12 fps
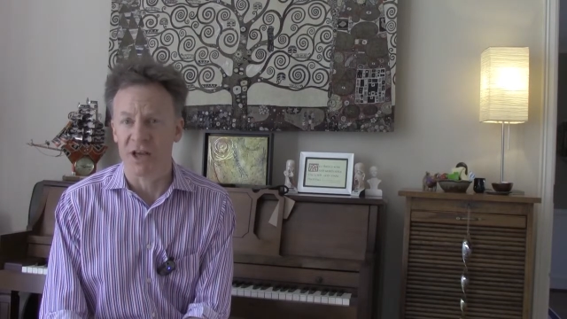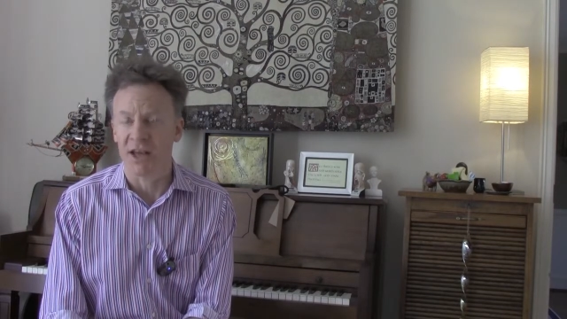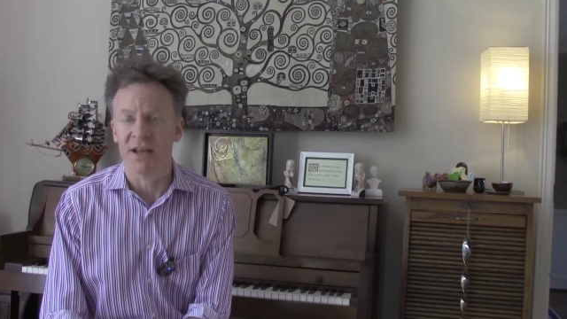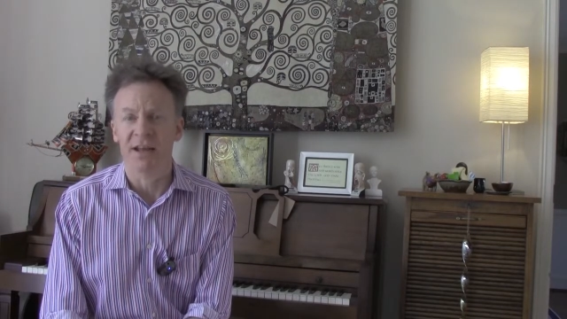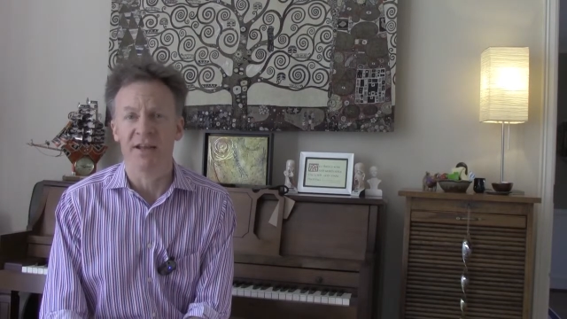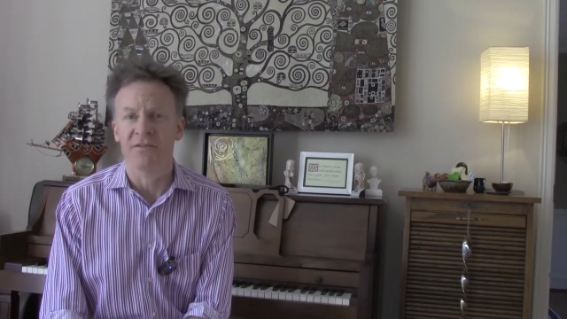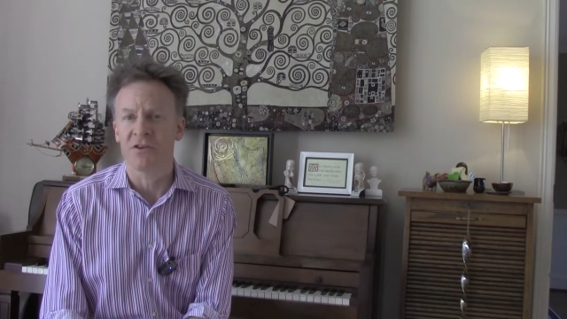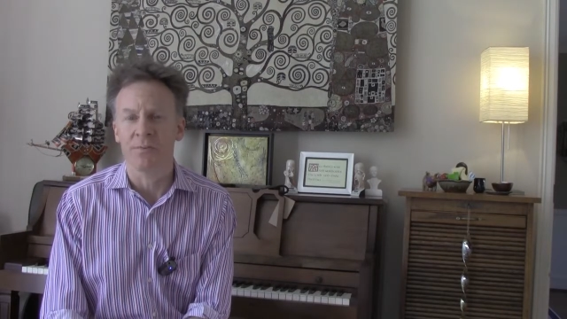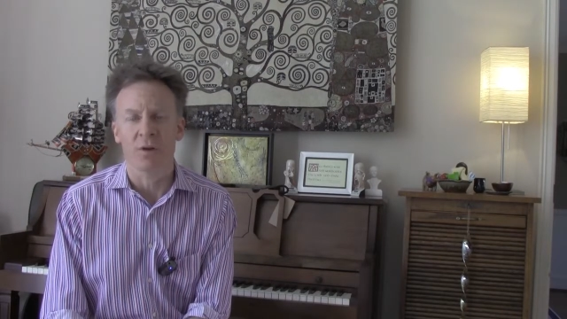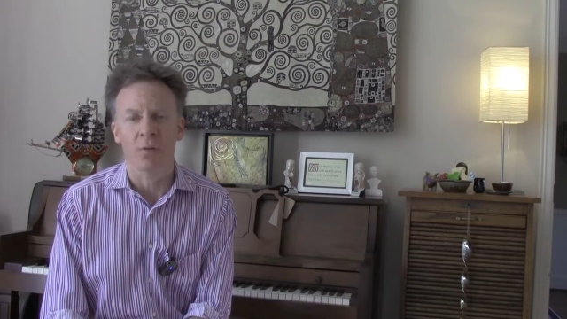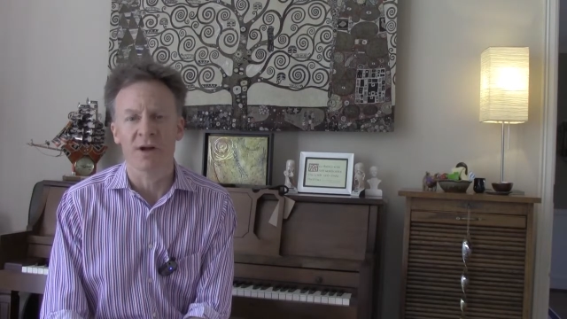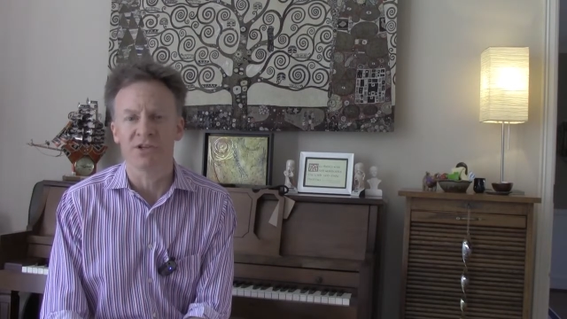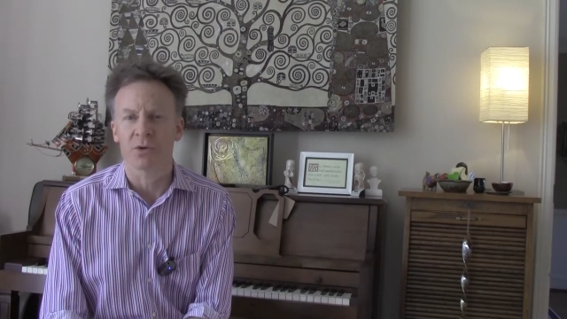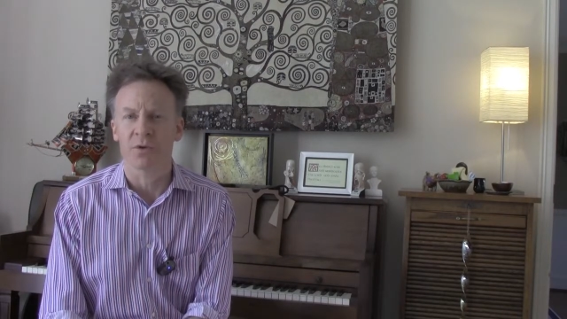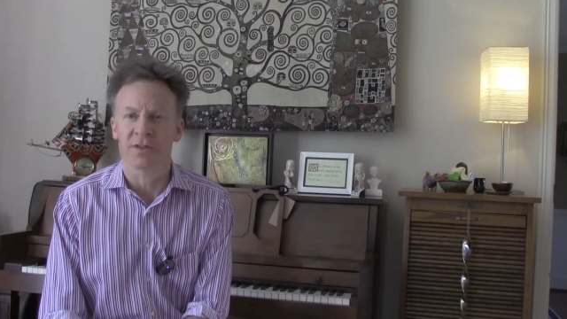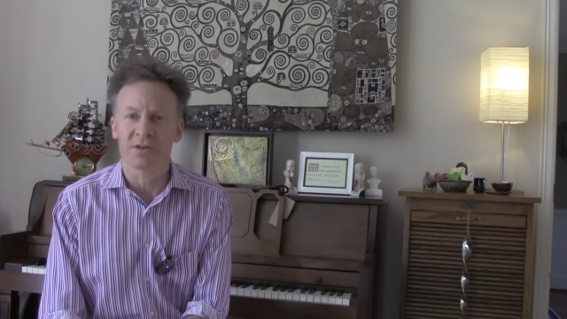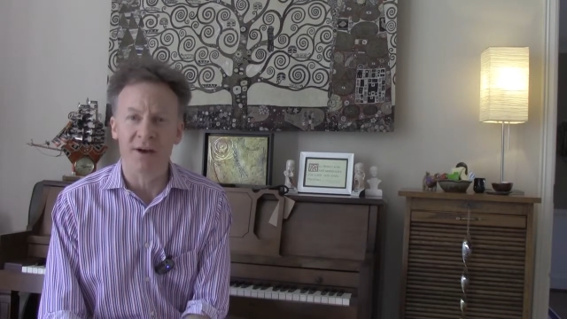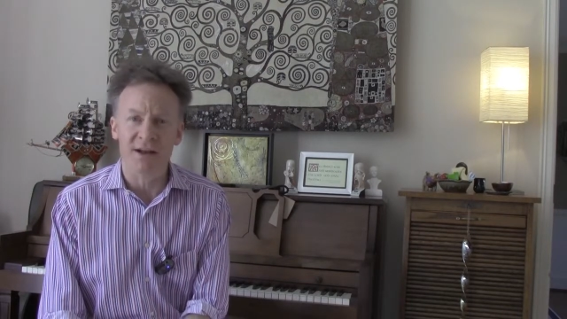And if you'd been watching
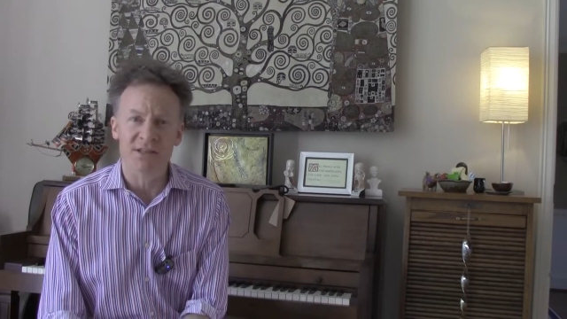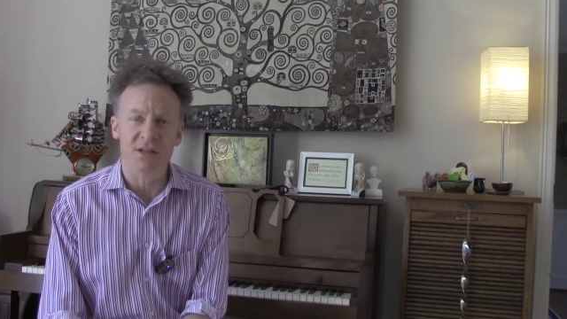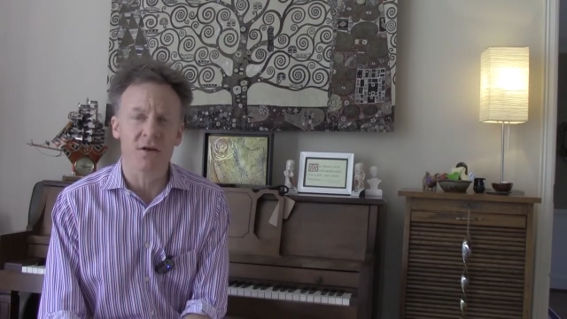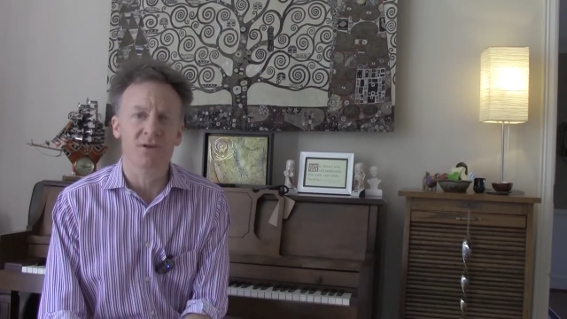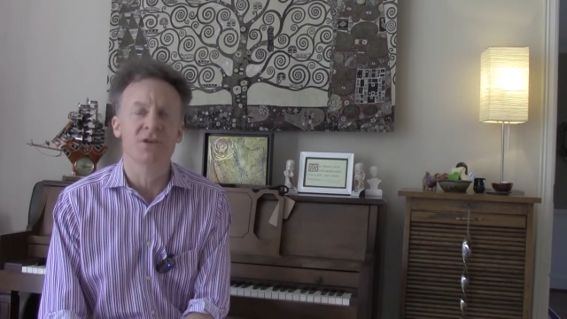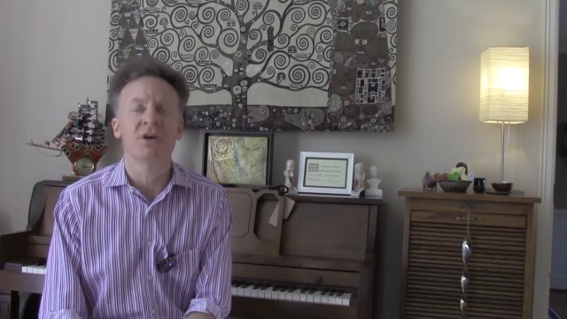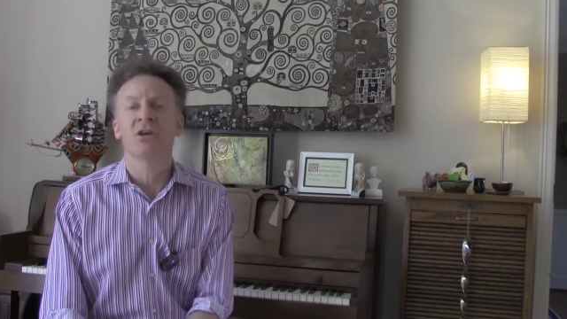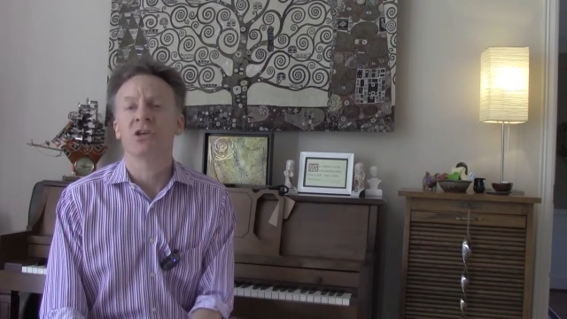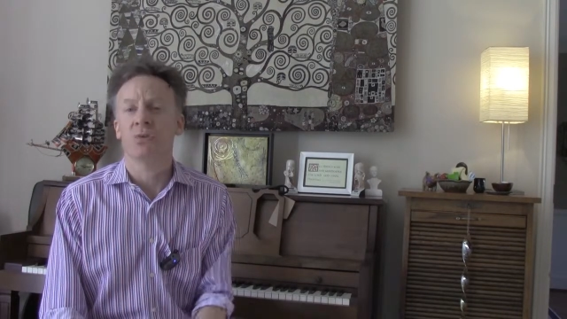with your eyes closed,